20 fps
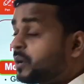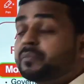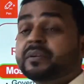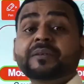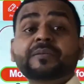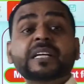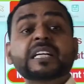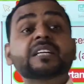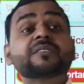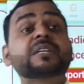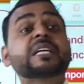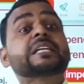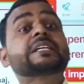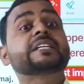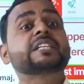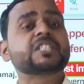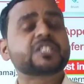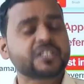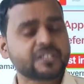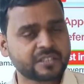from
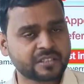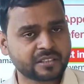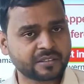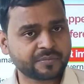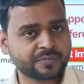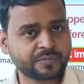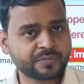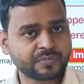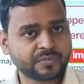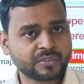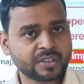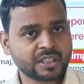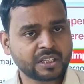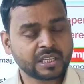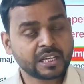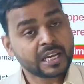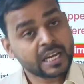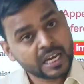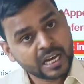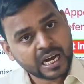different regions
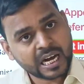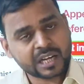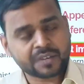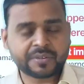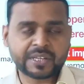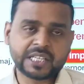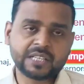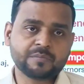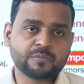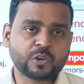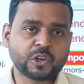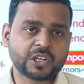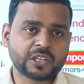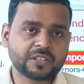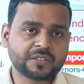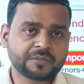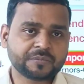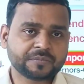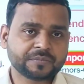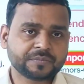are very important,